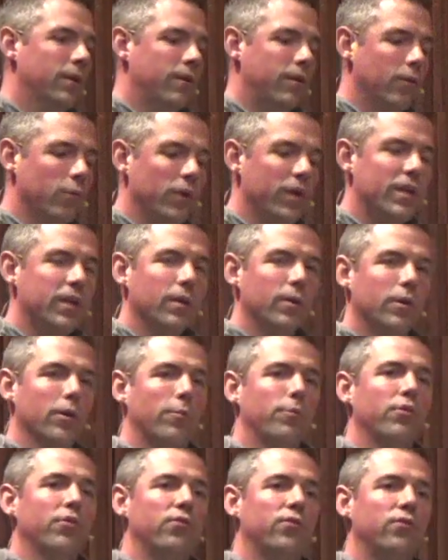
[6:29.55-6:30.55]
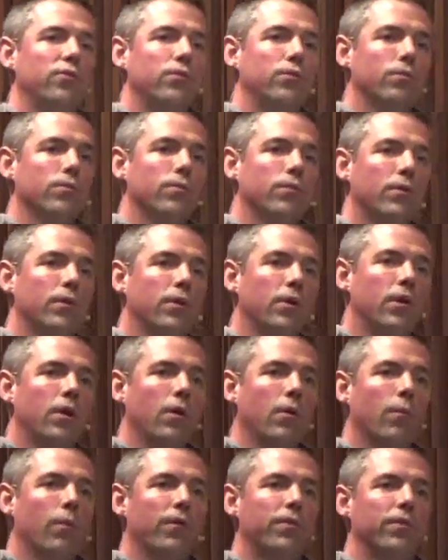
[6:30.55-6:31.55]
then we can pursue
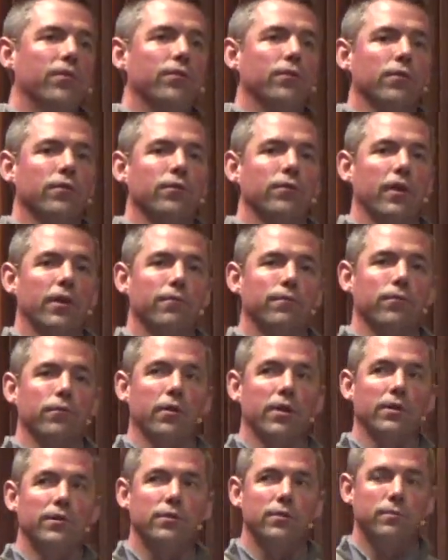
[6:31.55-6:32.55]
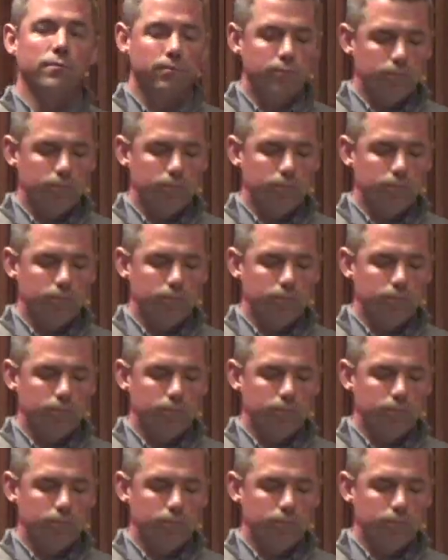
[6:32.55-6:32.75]
what this looks like for us.